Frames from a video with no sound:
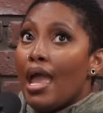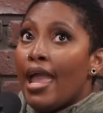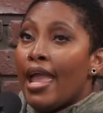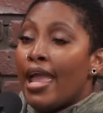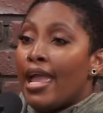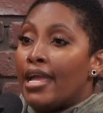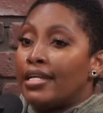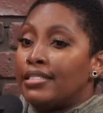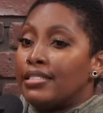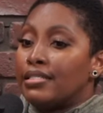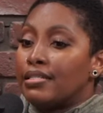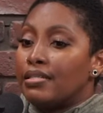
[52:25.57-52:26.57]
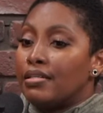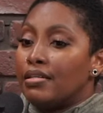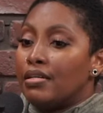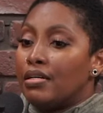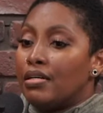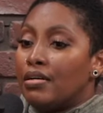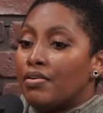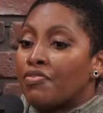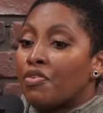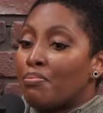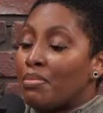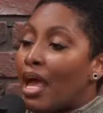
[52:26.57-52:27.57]
And
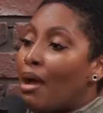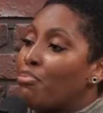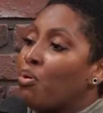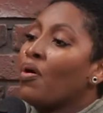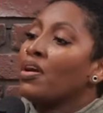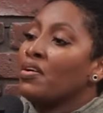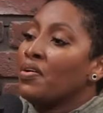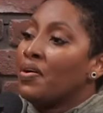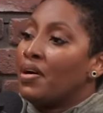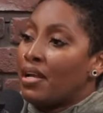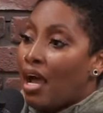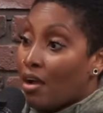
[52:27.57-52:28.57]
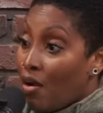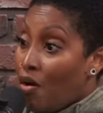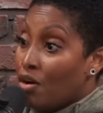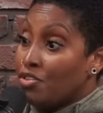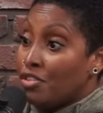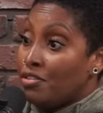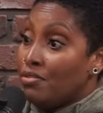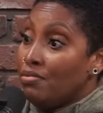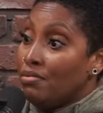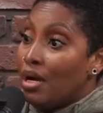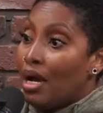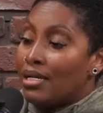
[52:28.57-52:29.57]
from that point on, I called you.
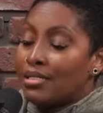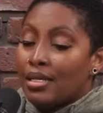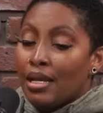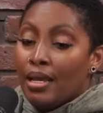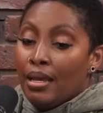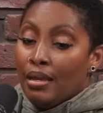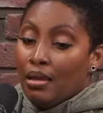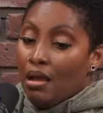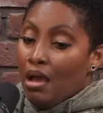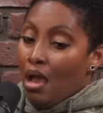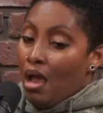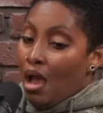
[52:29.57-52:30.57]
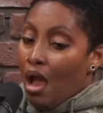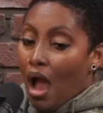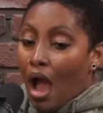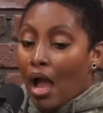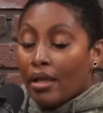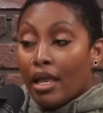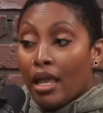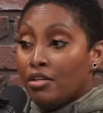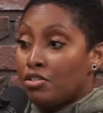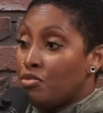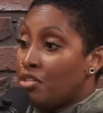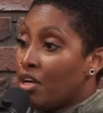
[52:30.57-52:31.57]
Yeah. I said, I can't
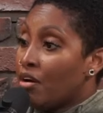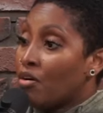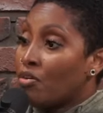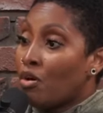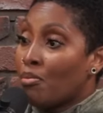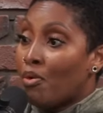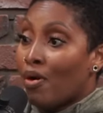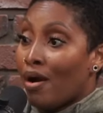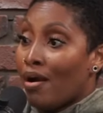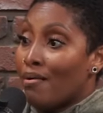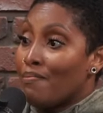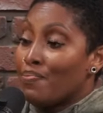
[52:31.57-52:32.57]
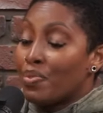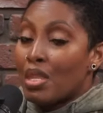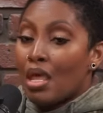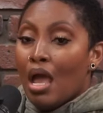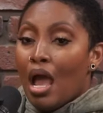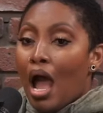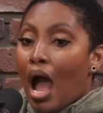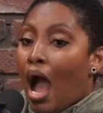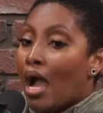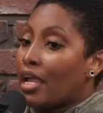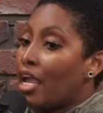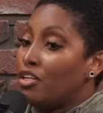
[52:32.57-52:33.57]
do tarot no more.
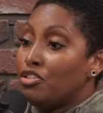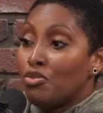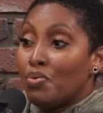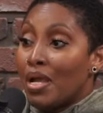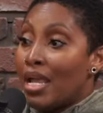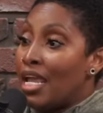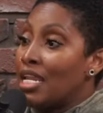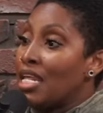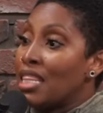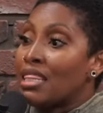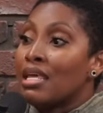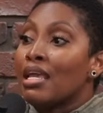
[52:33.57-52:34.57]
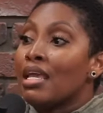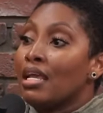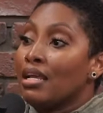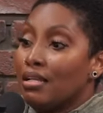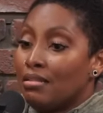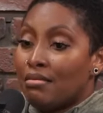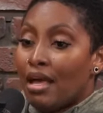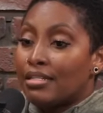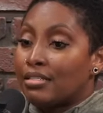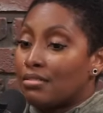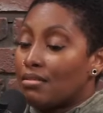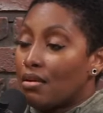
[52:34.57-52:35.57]
I can't do anything
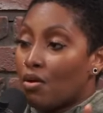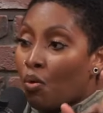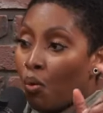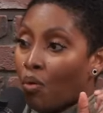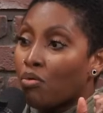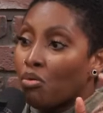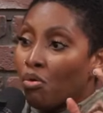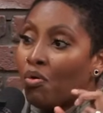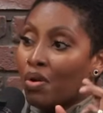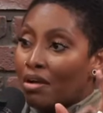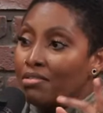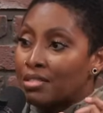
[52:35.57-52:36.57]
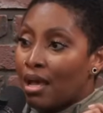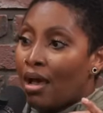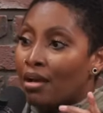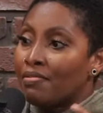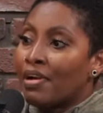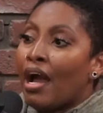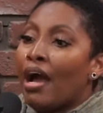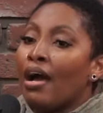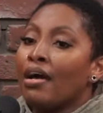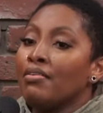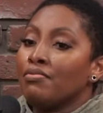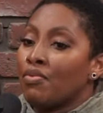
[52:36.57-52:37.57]
that's quote unquote outside of
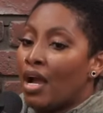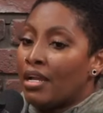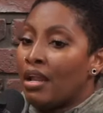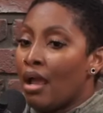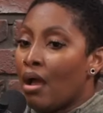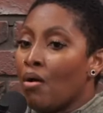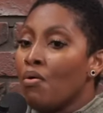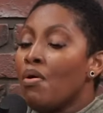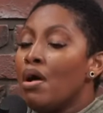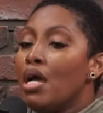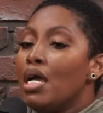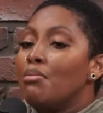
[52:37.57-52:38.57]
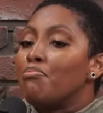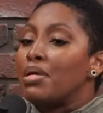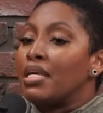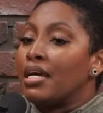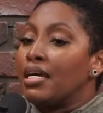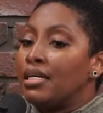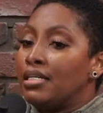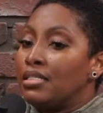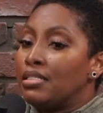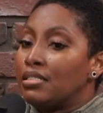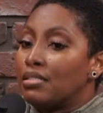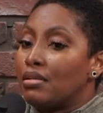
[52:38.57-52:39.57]
God right now
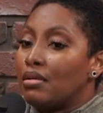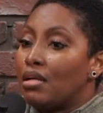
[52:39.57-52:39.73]
because